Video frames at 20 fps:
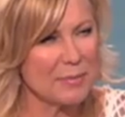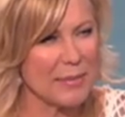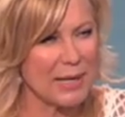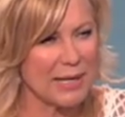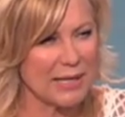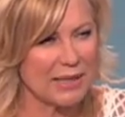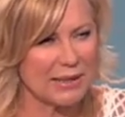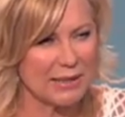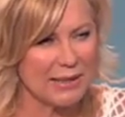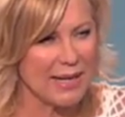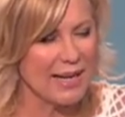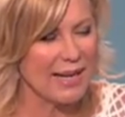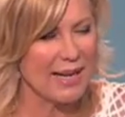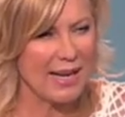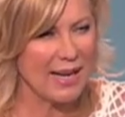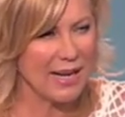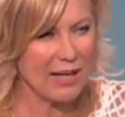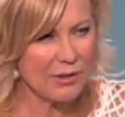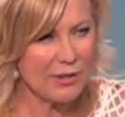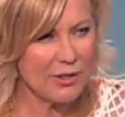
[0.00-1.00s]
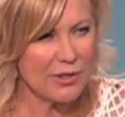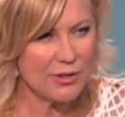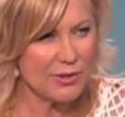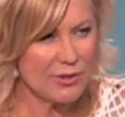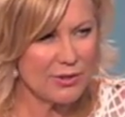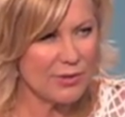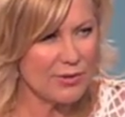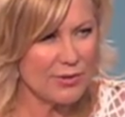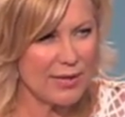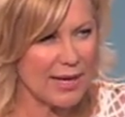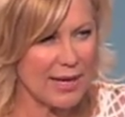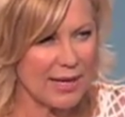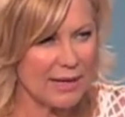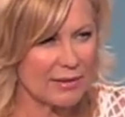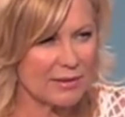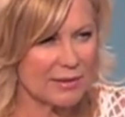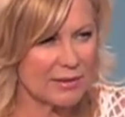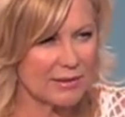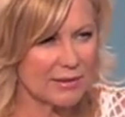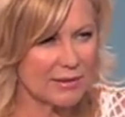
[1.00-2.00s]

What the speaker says: market, how do you do that?